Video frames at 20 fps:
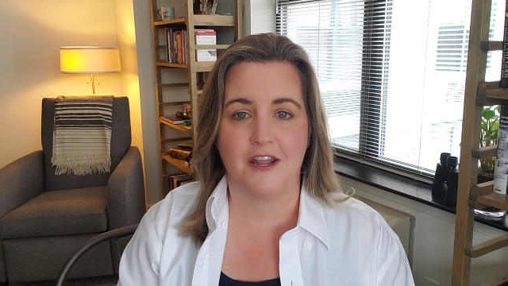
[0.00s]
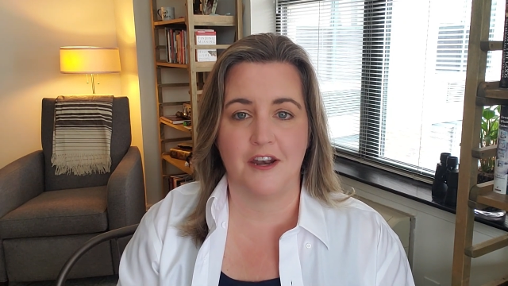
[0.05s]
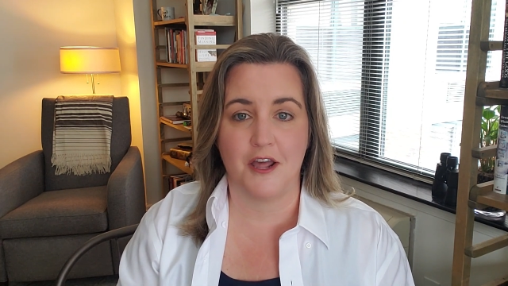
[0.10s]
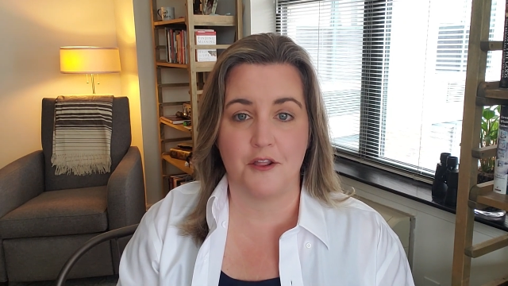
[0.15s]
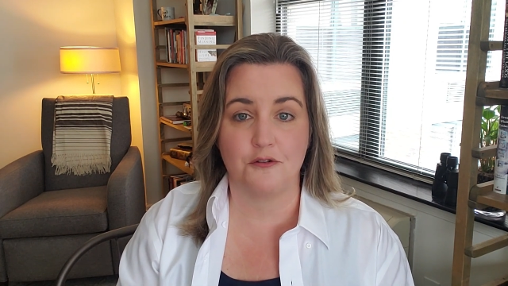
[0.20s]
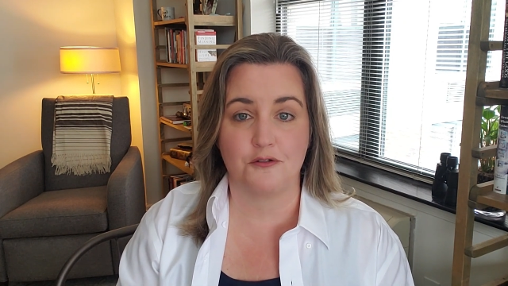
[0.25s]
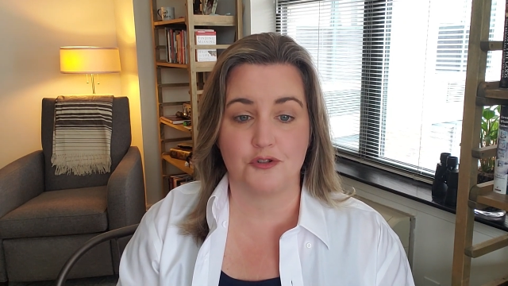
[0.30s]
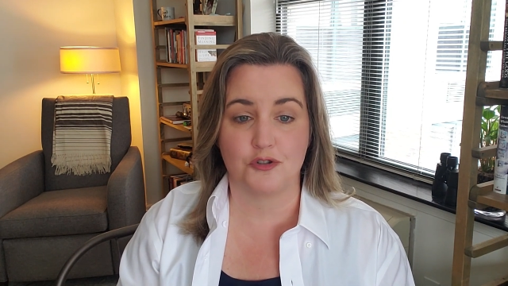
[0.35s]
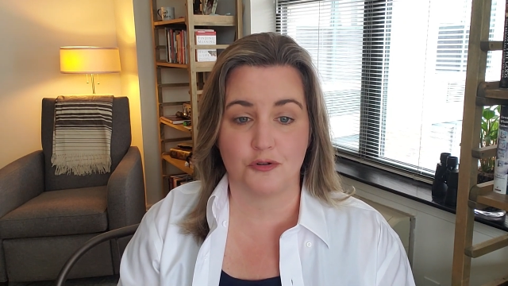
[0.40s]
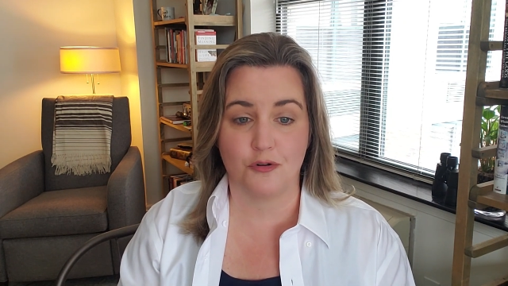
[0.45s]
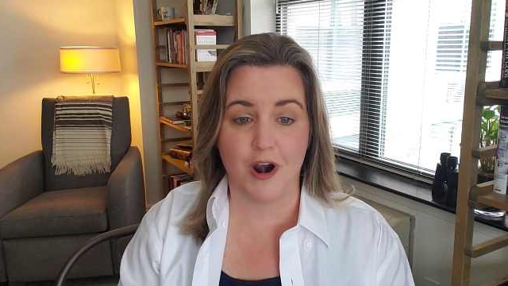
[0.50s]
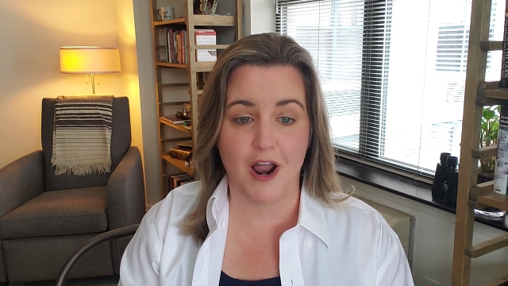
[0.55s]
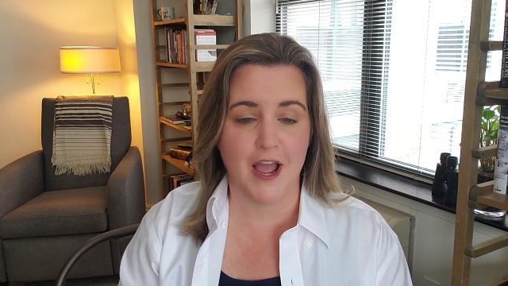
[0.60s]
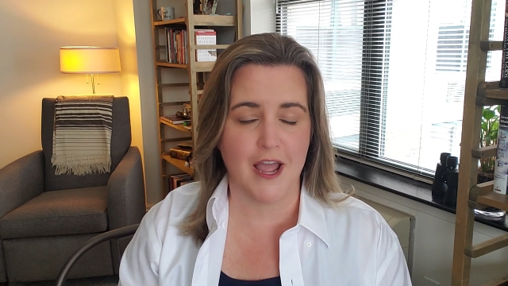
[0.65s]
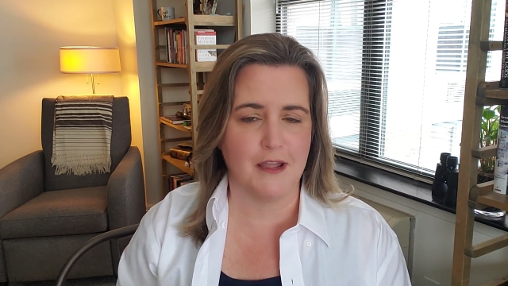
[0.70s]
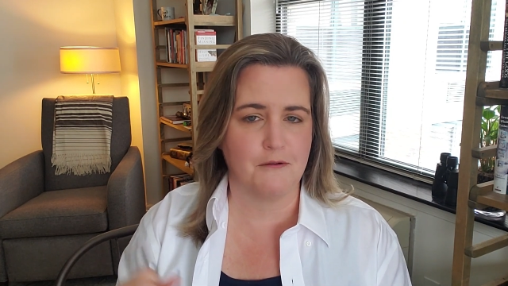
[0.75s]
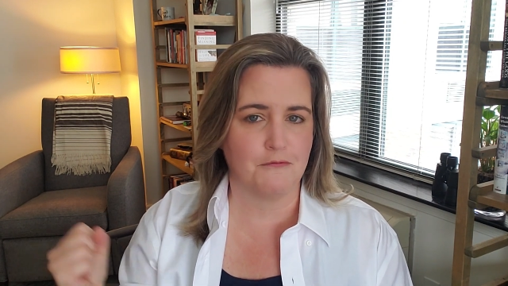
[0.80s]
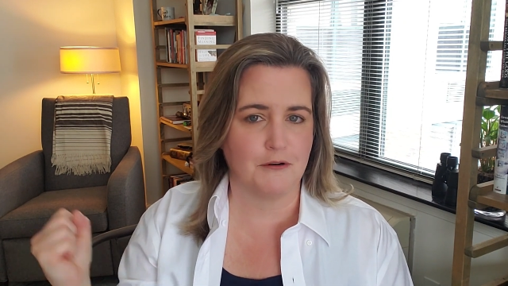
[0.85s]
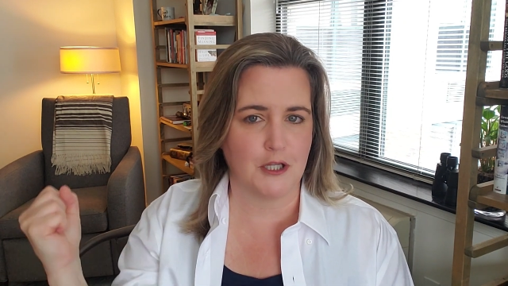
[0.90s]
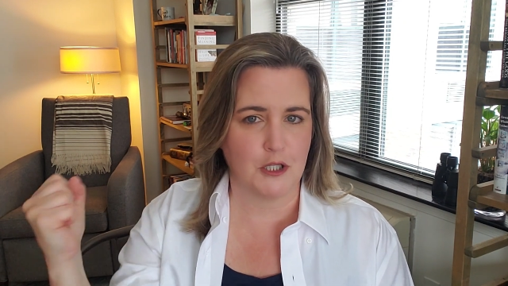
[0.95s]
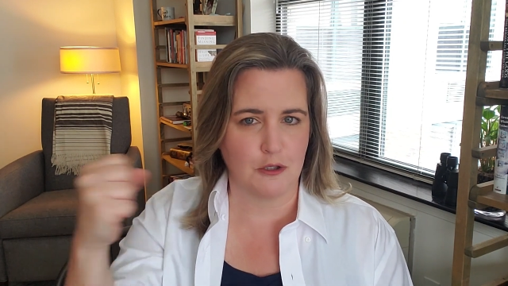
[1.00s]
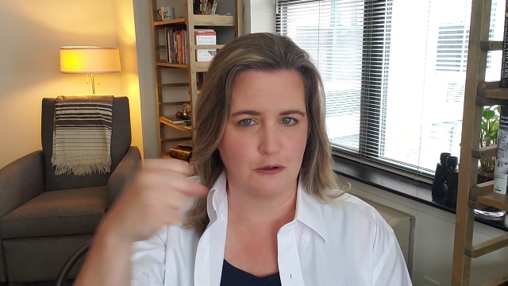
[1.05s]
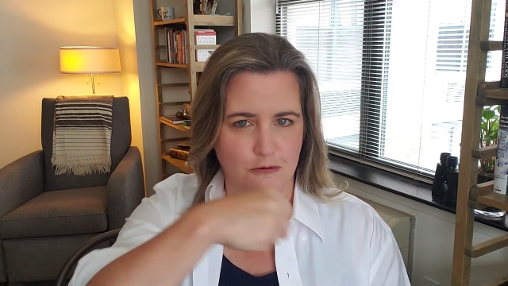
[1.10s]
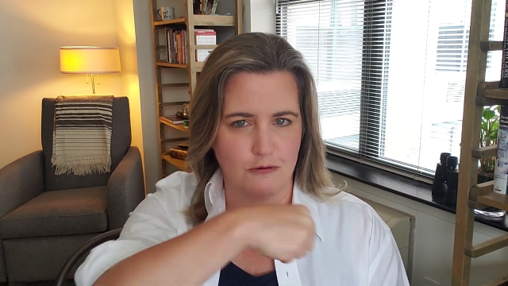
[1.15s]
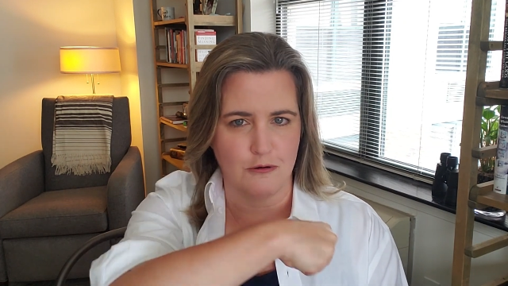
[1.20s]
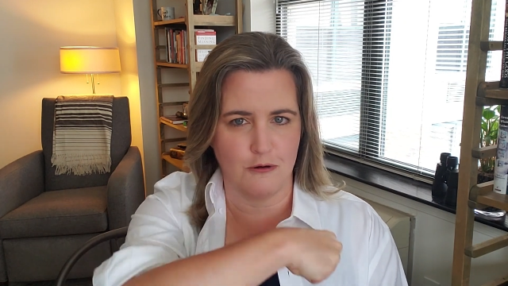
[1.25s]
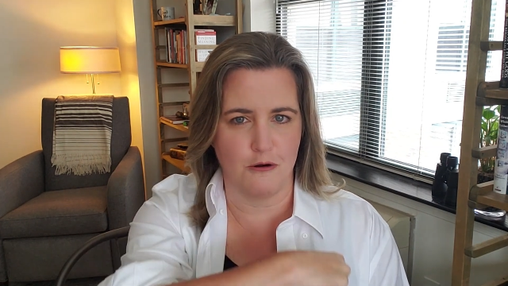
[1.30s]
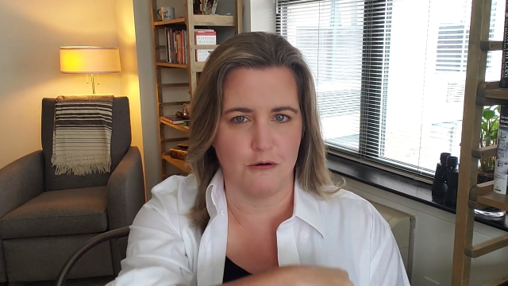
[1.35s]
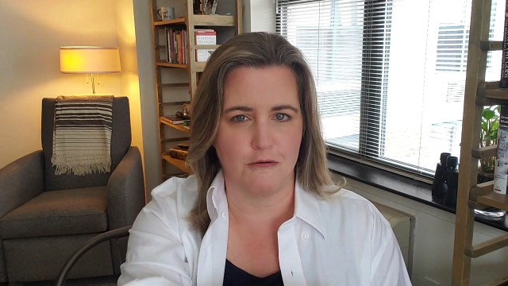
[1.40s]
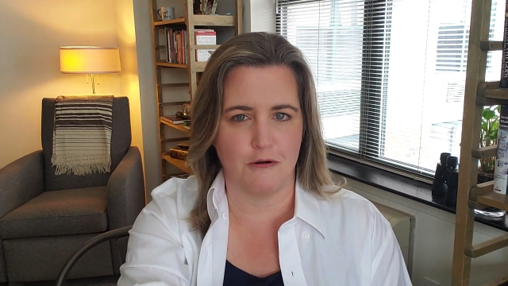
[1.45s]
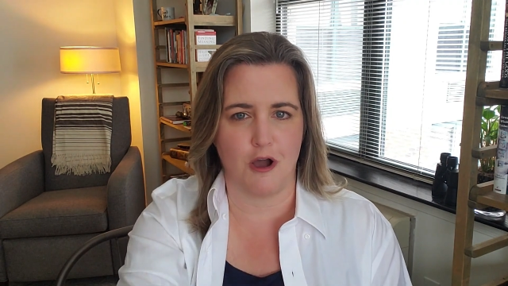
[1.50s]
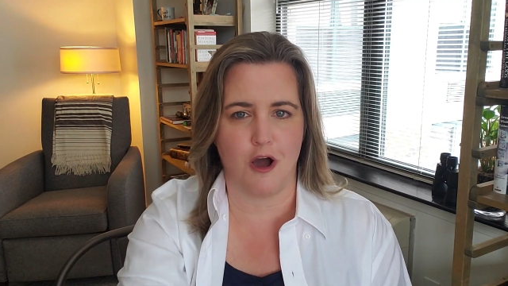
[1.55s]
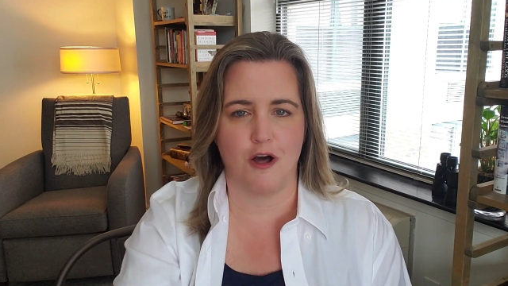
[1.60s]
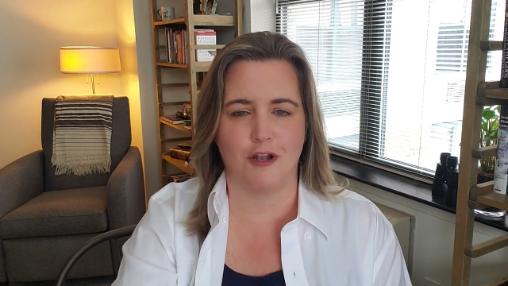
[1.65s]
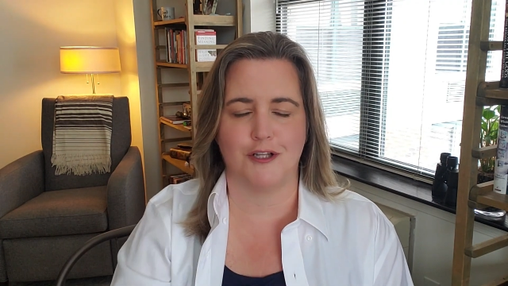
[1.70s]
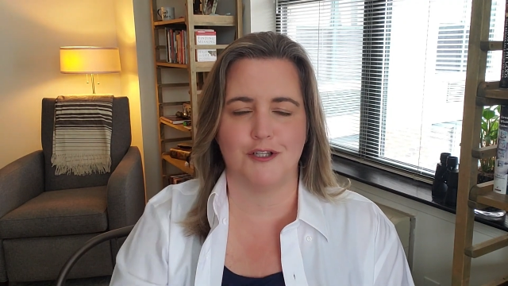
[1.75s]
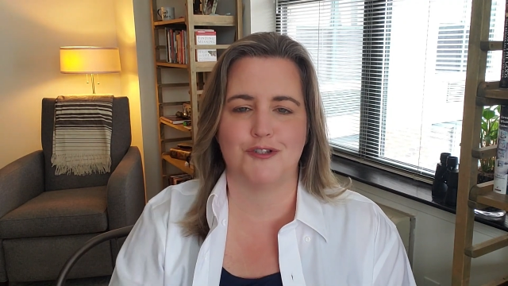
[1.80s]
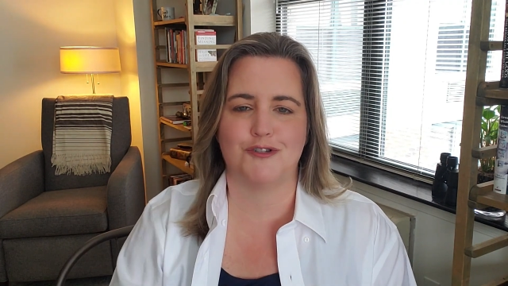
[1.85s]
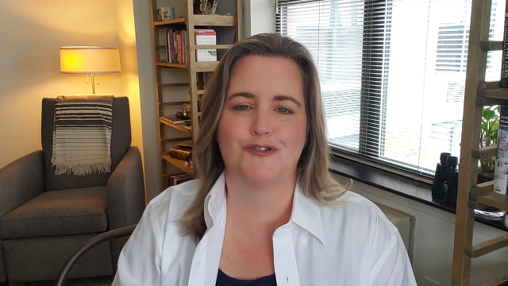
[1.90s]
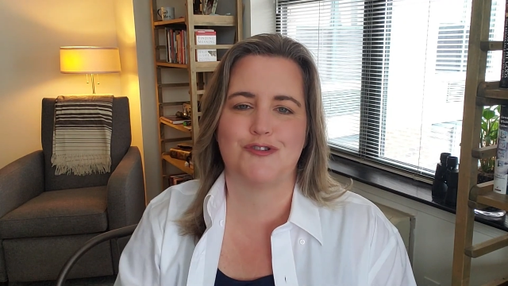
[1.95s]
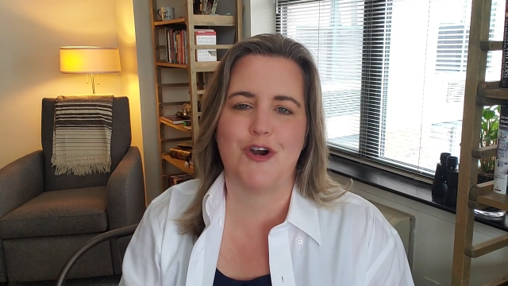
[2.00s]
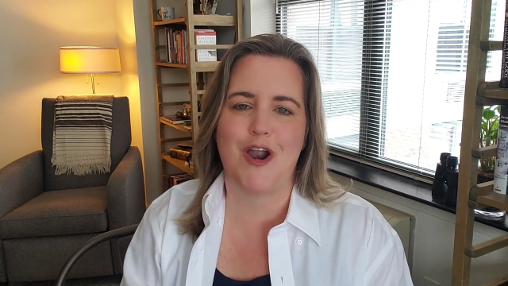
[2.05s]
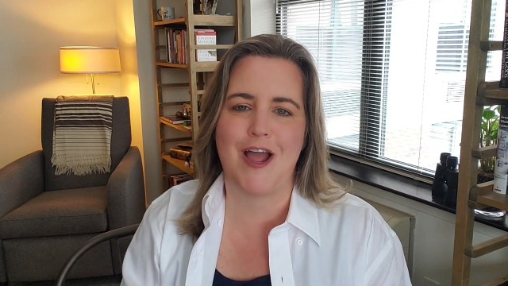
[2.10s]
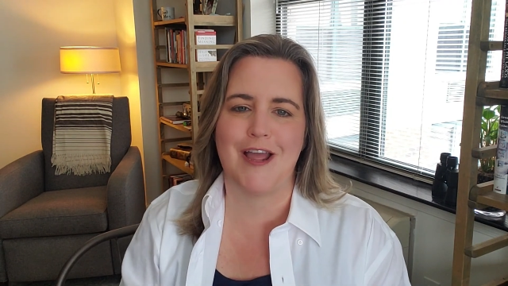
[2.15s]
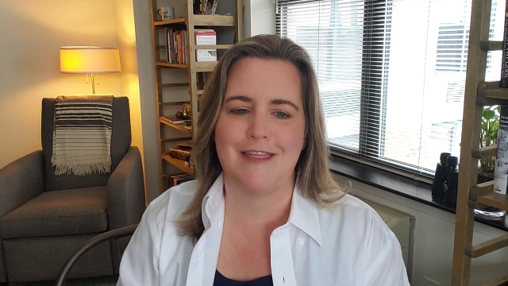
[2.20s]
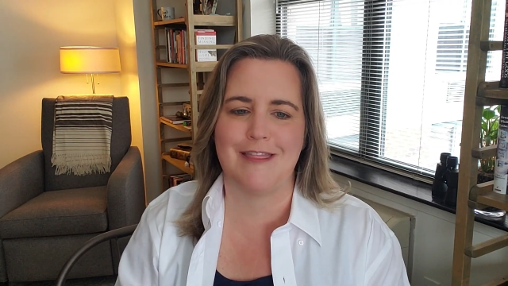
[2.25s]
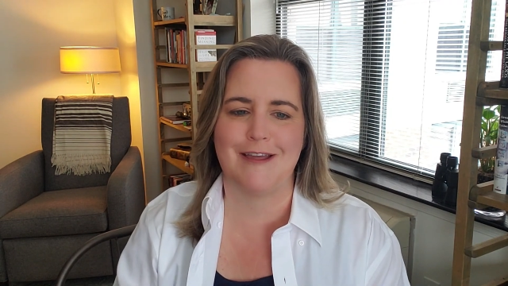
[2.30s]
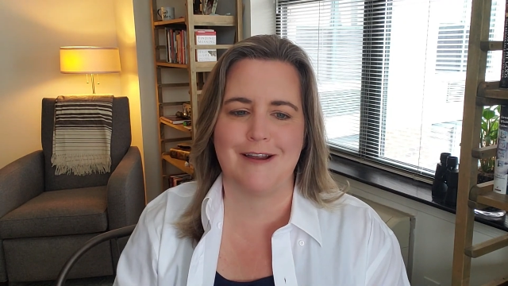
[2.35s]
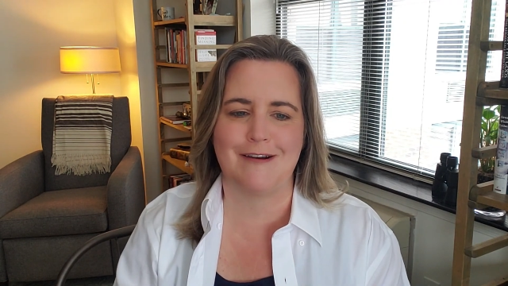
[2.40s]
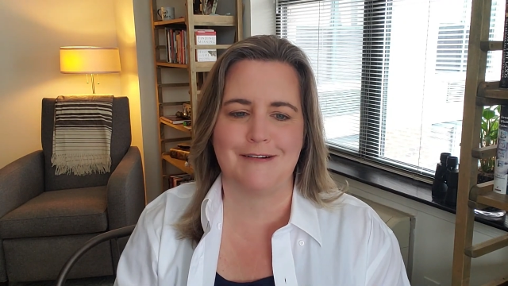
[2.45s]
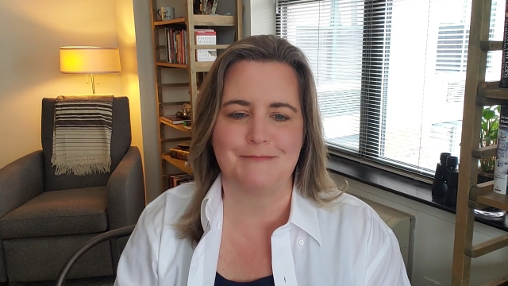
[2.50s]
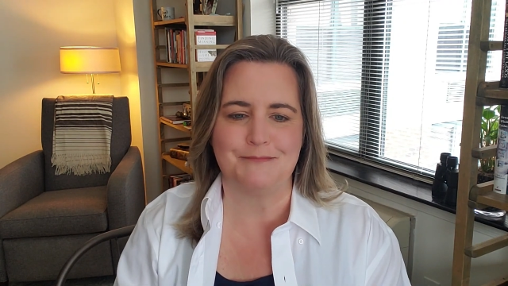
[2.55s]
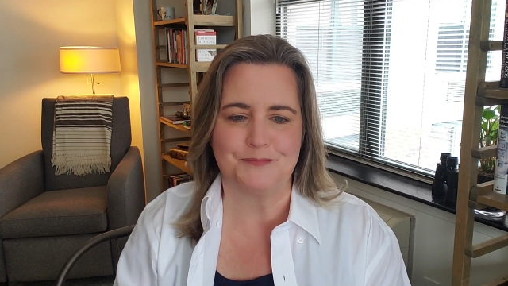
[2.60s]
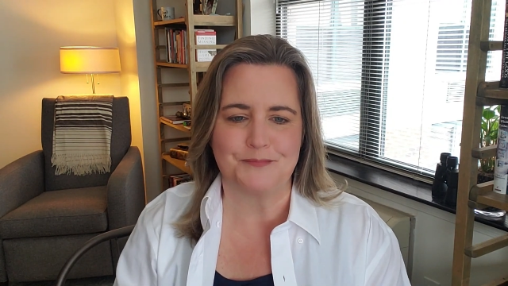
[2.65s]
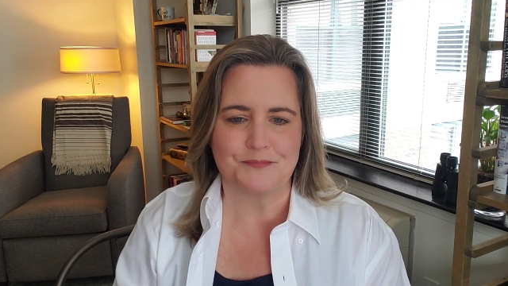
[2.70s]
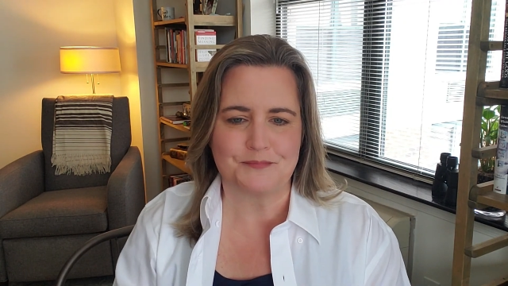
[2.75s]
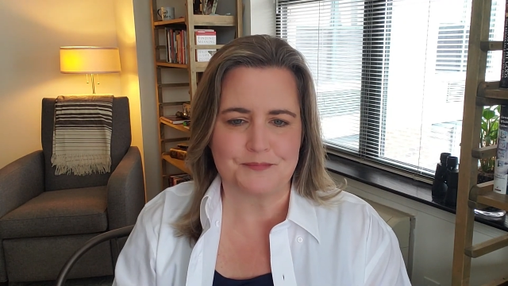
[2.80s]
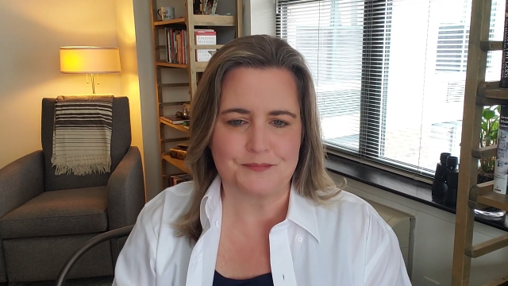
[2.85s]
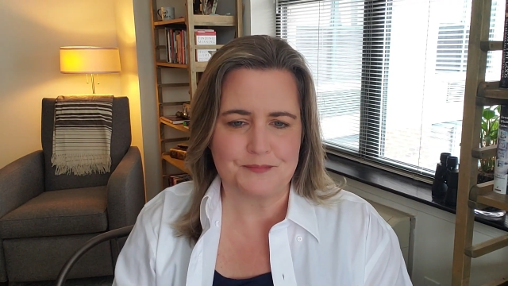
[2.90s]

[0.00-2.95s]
another try, a really good old college try there.